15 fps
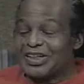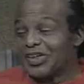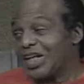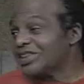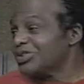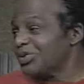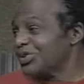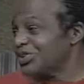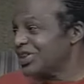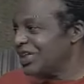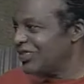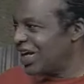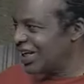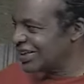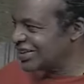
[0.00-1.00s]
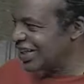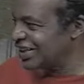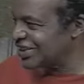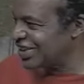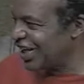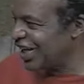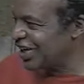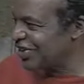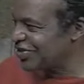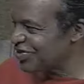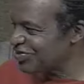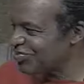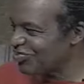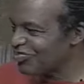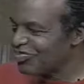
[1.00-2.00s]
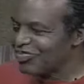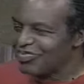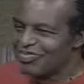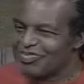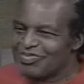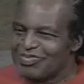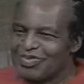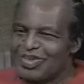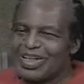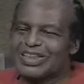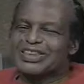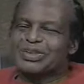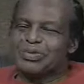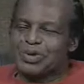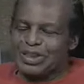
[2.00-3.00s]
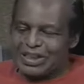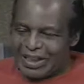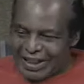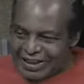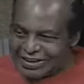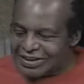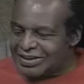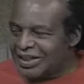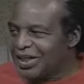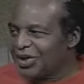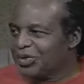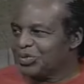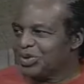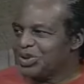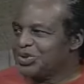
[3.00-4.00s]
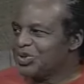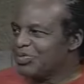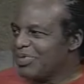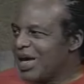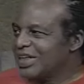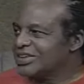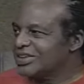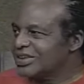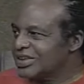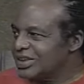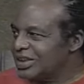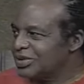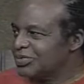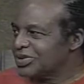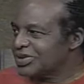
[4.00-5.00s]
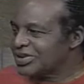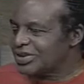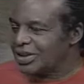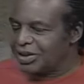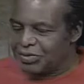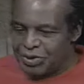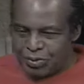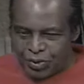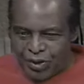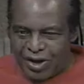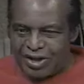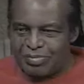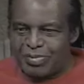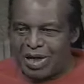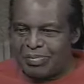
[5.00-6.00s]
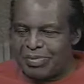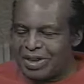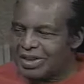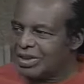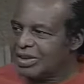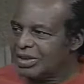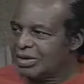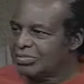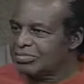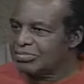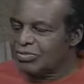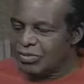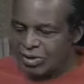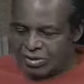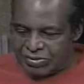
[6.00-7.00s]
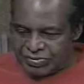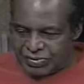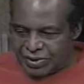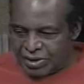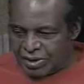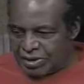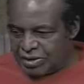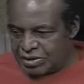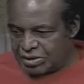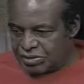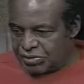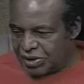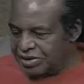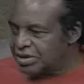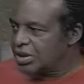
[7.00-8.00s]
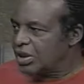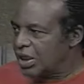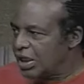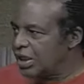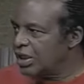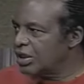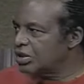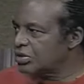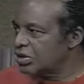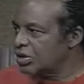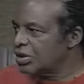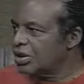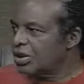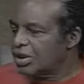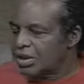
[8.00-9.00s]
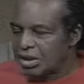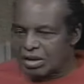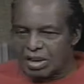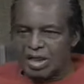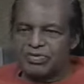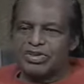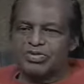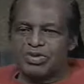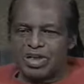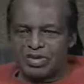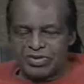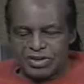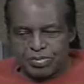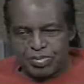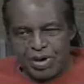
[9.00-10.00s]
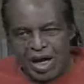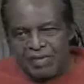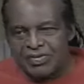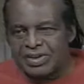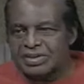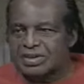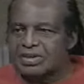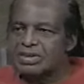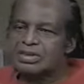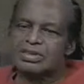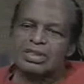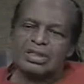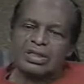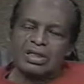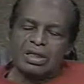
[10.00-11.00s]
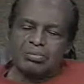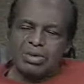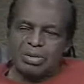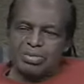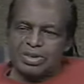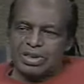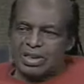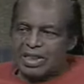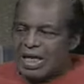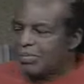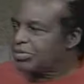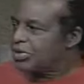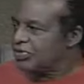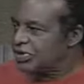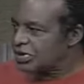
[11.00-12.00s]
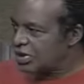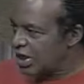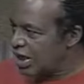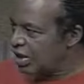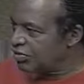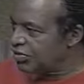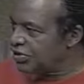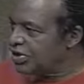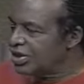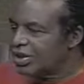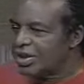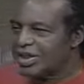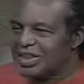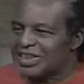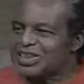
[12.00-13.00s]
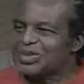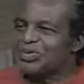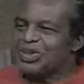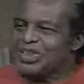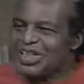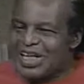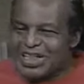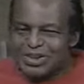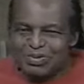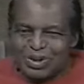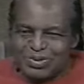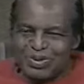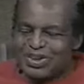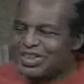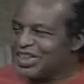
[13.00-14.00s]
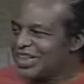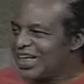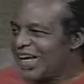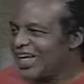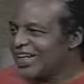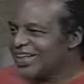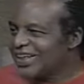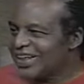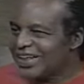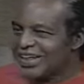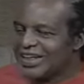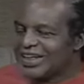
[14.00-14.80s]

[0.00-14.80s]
That's the one who saved Alexander's life. And I said, well, yes. Now, wouldn't you imagine that he was rewarded by making him one of his trusted aides, or a governor of one of his provinces, or maybe the captain of his cavalry? And they said, well, yes. Which one did he get?